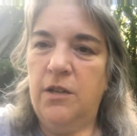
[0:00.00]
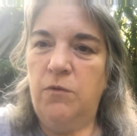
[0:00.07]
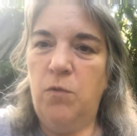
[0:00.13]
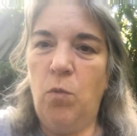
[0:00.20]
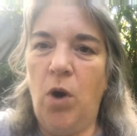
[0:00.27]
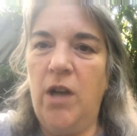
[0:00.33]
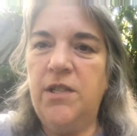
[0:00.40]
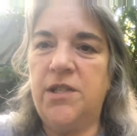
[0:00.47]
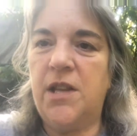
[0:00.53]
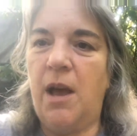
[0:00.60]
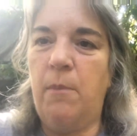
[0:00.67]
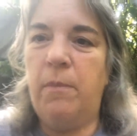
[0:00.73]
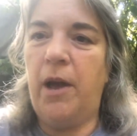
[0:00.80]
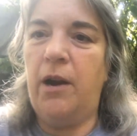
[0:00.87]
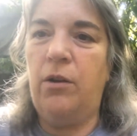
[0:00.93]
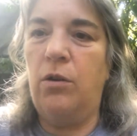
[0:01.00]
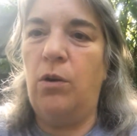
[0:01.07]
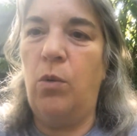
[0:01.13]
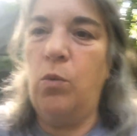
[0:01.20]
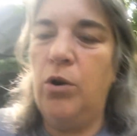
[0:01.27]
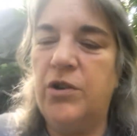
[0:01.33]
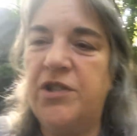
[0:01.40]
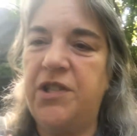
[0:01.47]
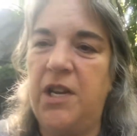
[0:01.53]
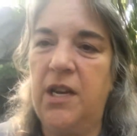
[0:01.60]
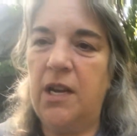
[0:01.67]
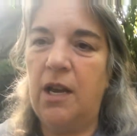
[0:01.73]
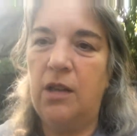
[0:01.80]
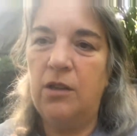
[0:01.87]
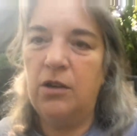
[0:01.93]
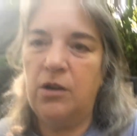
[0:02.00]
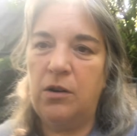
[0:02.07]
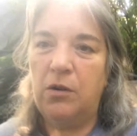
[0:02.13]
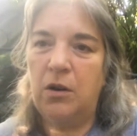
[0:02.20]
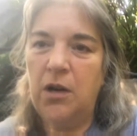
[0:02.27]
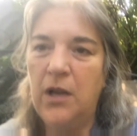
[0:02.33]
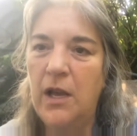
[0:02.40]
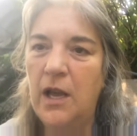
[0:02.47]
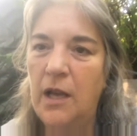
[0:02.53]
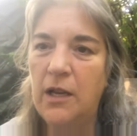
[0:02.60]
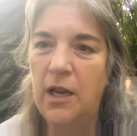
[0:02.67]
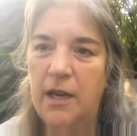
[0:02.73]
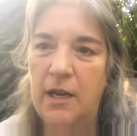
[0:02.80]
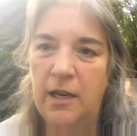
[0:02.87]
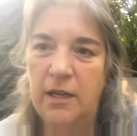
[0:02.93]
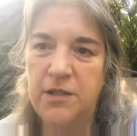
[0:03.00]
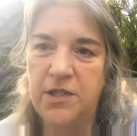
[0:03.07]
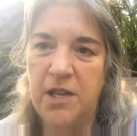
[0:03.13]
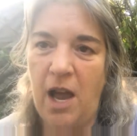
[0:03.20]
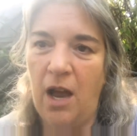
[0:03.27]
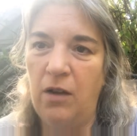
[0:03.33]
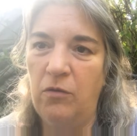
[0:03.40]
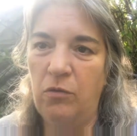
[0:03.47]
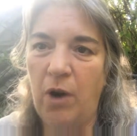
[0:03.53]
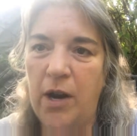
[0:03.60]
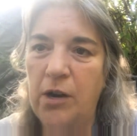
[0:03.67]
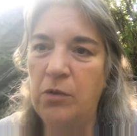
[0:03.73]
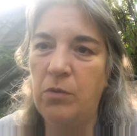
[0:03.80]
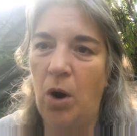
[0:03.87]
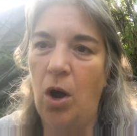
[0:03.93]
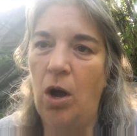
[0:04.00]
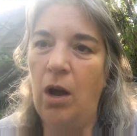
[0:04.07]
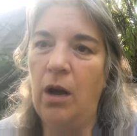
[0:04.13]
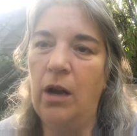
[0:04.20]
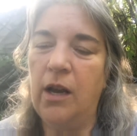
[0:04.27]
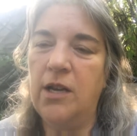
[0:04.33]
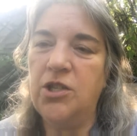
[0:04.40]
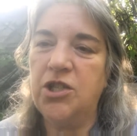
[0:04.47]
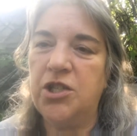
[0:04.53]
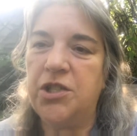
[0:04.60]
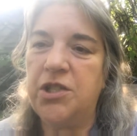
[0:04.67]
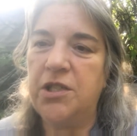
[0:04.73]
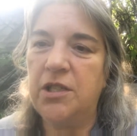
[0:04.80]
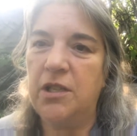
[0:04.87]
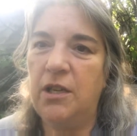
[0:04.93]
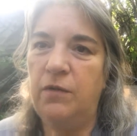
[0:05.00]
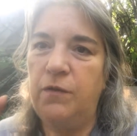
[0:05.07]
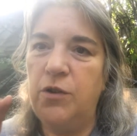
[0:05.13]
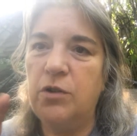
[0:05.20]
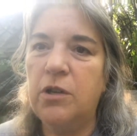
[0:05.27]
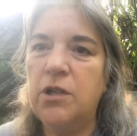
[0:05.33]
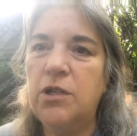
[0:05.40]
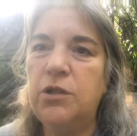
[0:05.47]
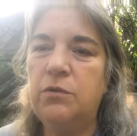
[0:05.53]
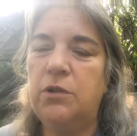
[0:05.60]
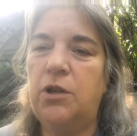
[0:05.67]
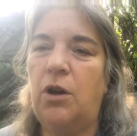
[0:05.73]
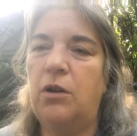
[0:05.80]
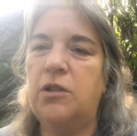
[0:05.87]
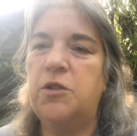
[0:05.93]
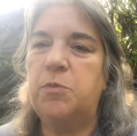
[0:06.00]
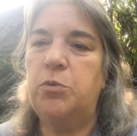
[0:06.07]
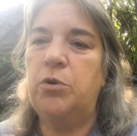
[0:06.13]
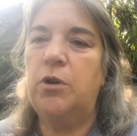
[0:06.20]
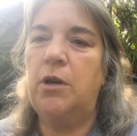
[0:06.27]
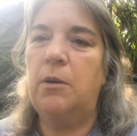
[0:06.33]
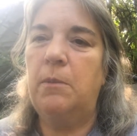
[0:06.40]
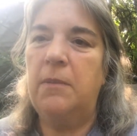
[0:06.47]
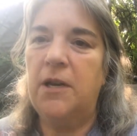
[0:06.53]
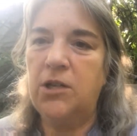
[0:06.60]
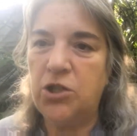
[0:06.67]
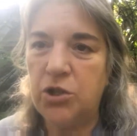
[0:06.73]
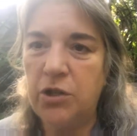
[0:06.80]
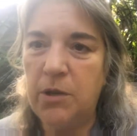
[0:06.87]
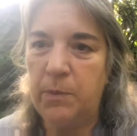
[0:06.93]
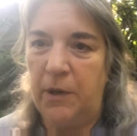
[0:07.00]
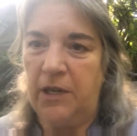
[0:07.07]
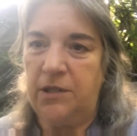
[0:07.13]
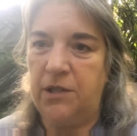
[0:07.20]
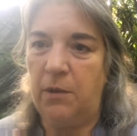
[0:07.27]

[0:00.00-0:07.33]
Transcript: One's not better or worse than the other. It's not right or wrong. It's just, if you're going to do a dog sport, make sure you pick